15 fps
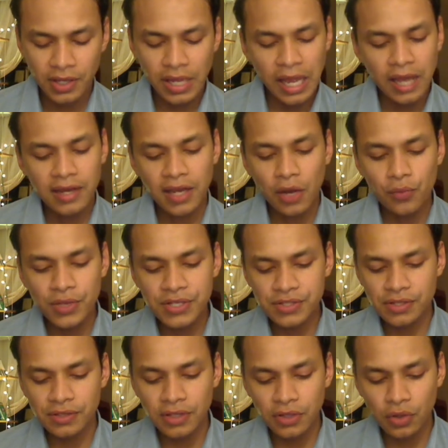Now we
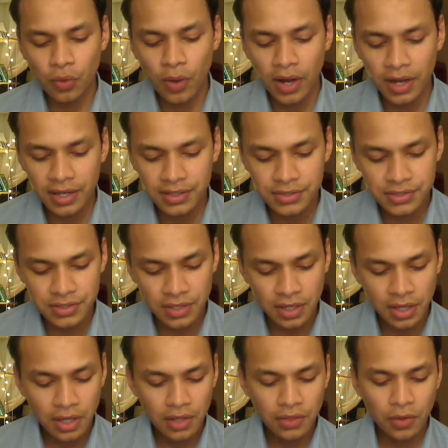soliloquize,
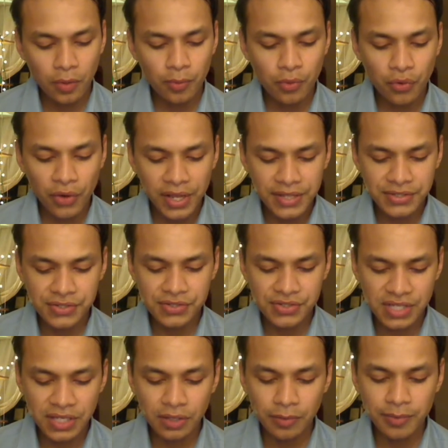though prey to
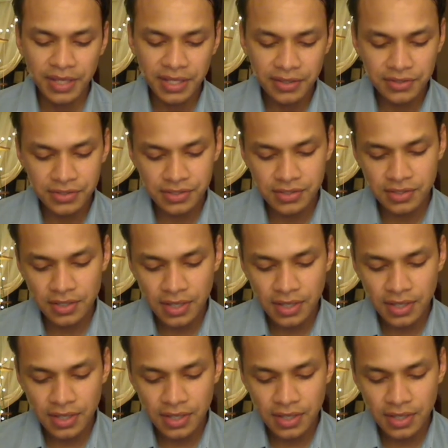seagull beaks,